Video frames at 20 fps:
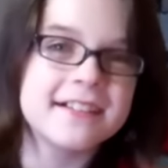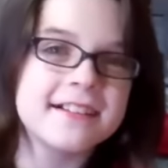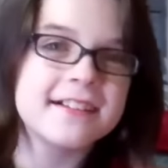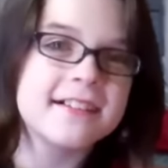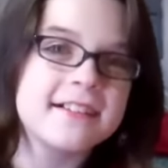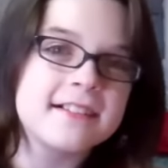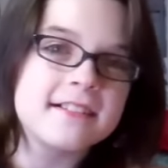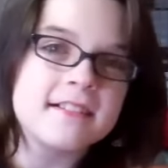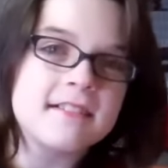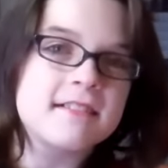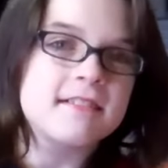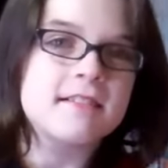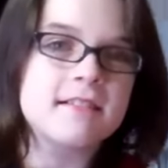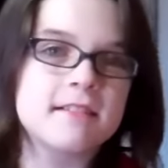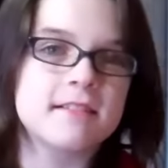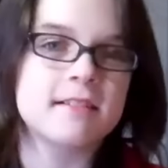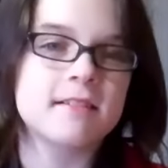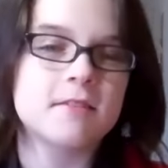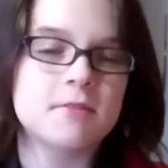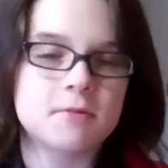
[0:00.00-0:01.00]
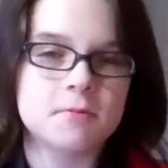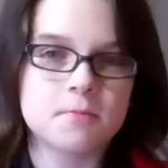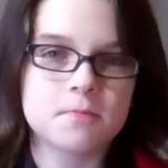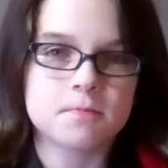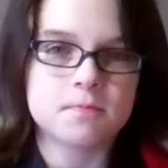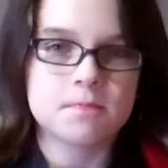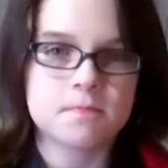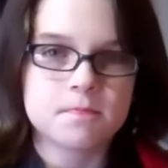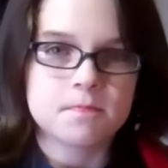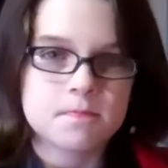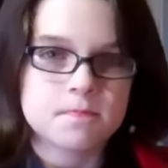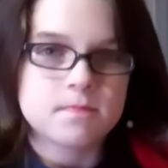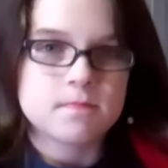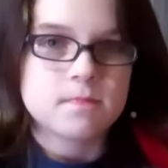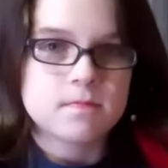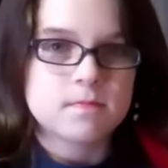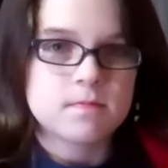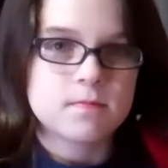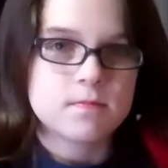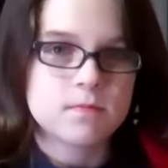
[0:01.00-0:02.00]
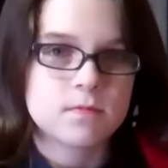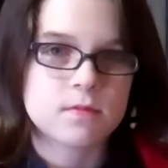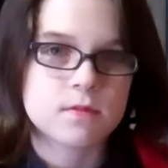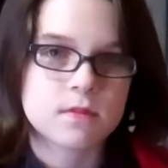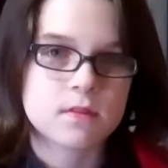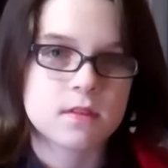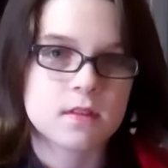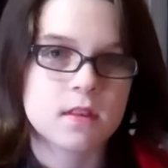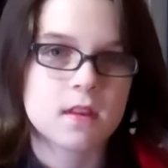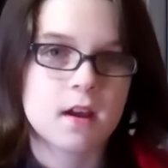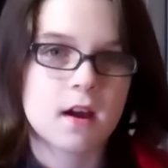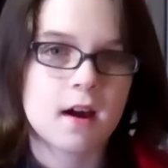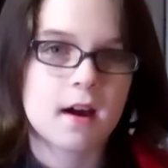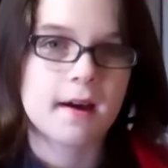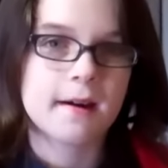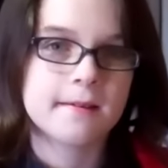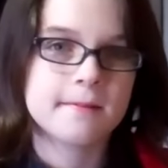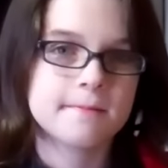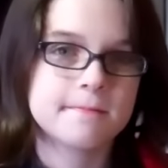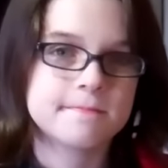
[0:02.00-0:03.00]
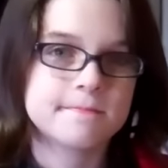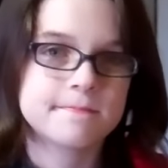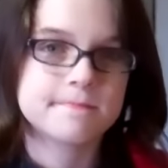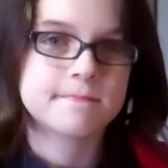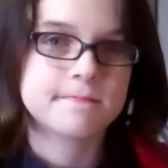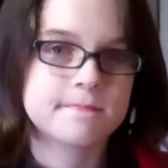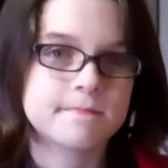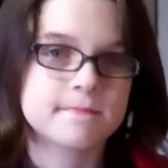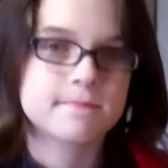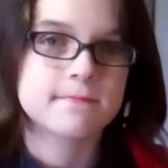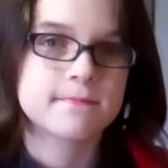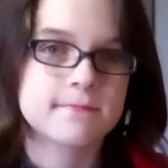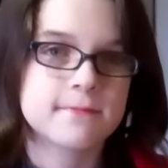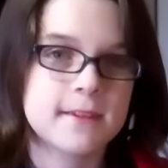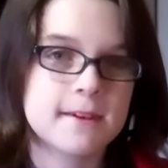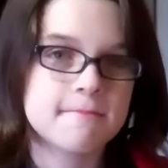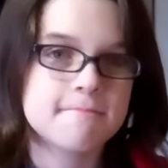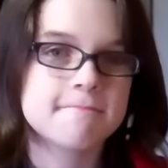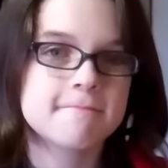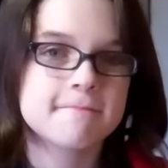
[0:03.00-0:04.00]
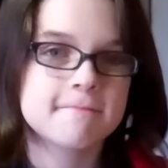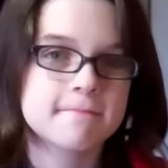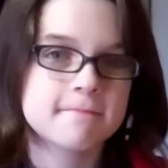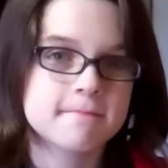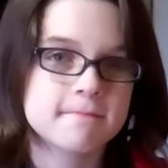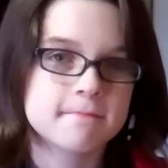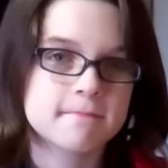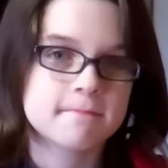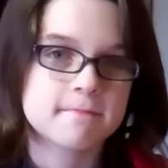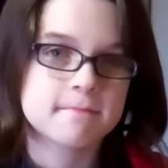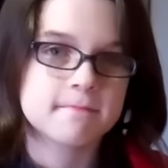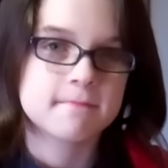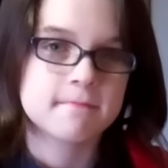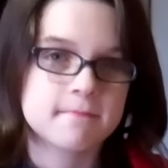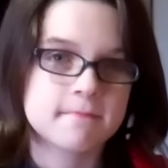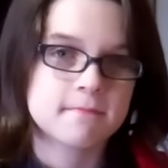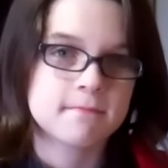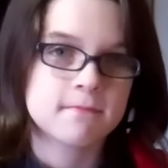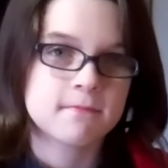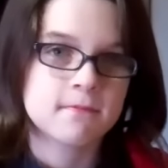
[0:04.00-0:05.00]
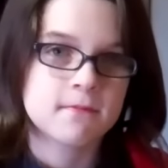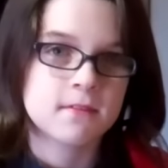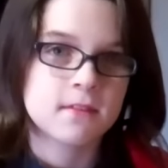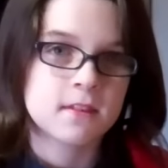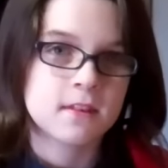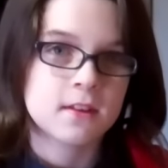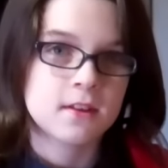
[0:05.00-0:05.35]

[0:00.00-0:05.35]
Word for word: Um. So we are on our way um, out the door. Yep. To.